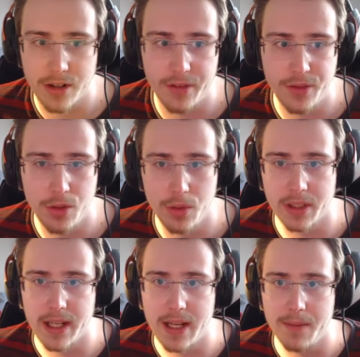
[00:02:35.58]
are a few in the
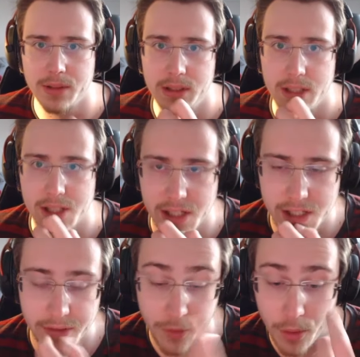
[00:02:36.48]
game, but it's
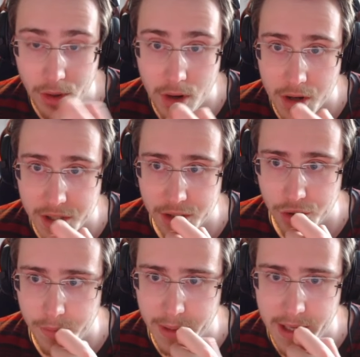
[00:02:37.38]
it's a forecast. I
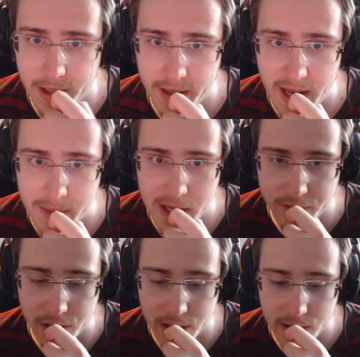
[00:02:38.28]
should be getting an
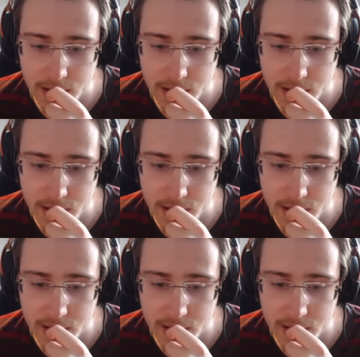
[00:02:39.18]
MF, right?